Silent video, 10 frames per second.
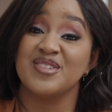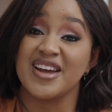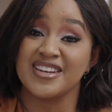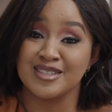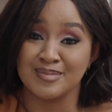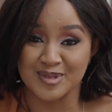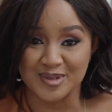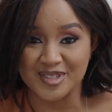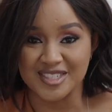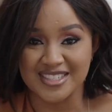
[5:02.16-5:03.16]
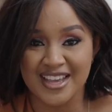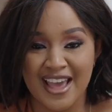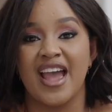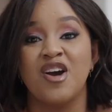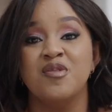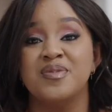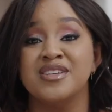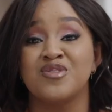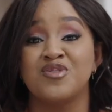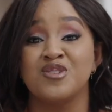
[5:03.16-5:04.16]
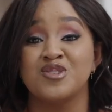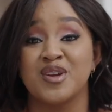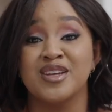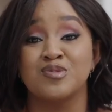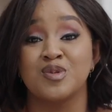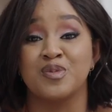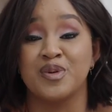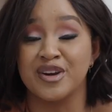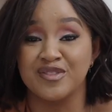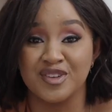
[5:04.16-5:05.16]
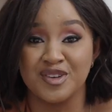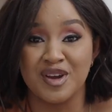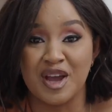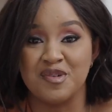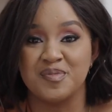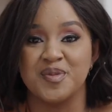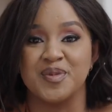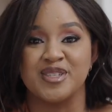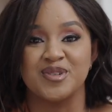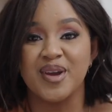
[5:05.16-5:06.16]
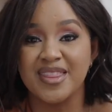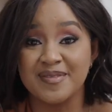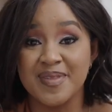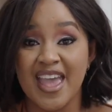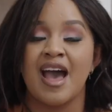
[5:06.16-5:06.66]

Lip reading: or under some torches. I hope these few tricks will work for you. I hope you enjoy them.